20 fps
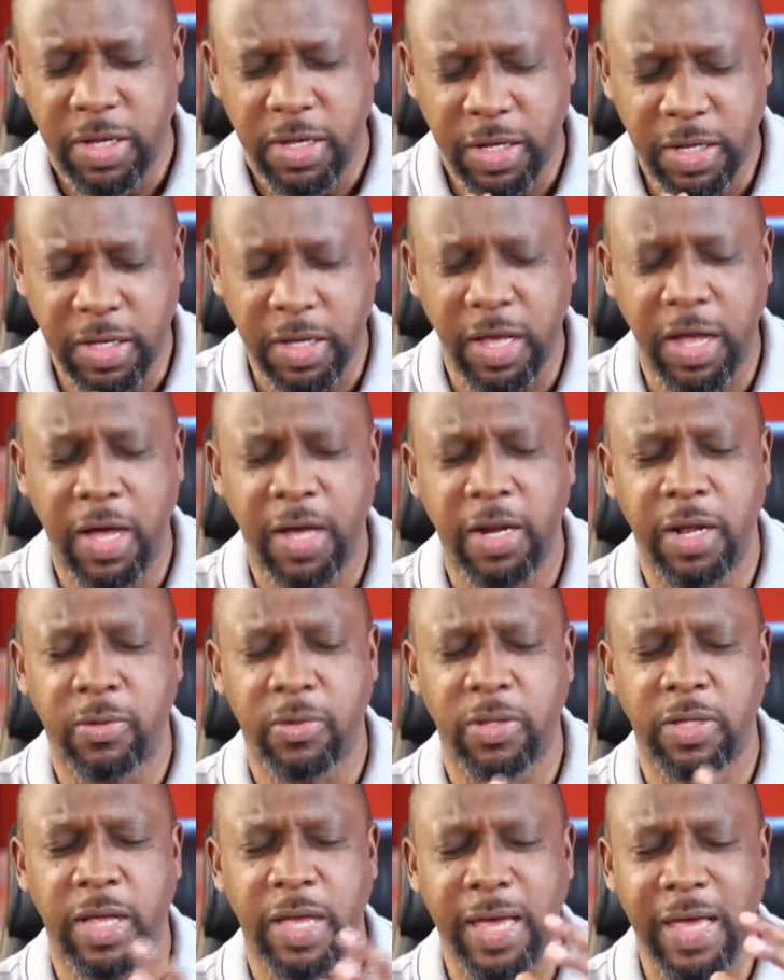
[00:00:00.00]
A car that
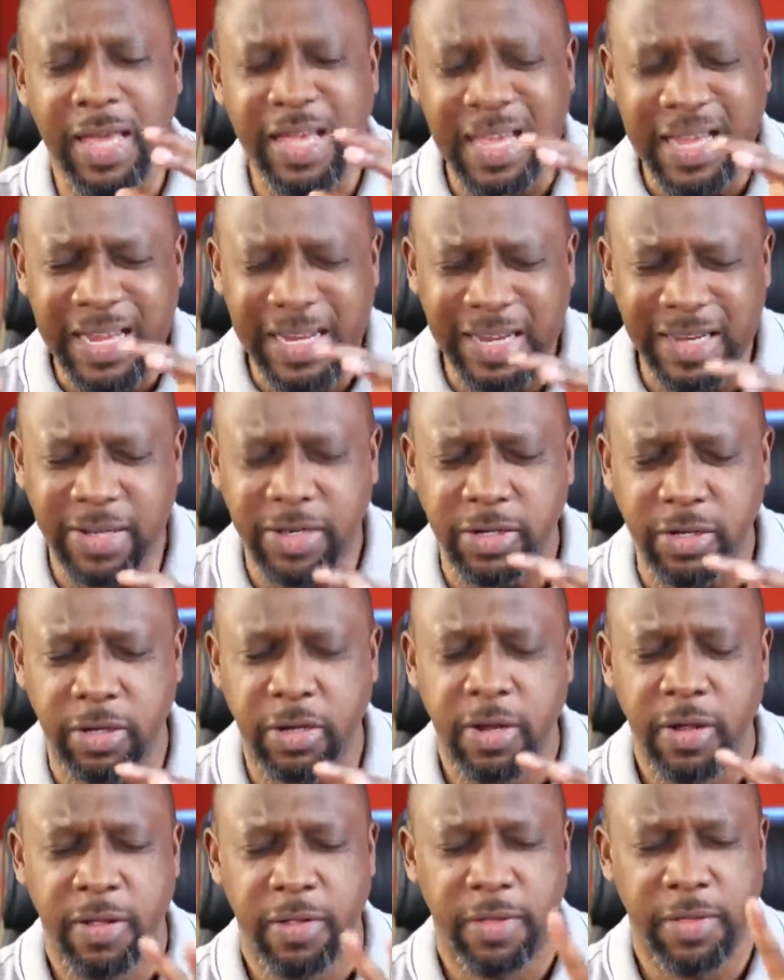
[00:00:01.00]
will aid
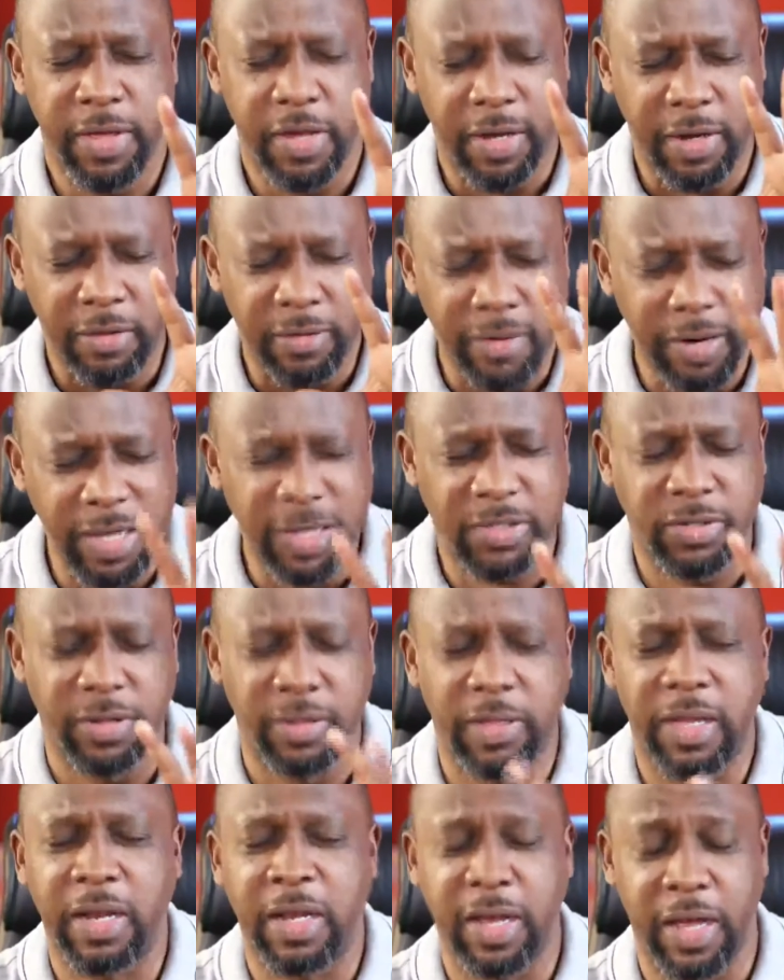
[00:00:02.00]
the grace on their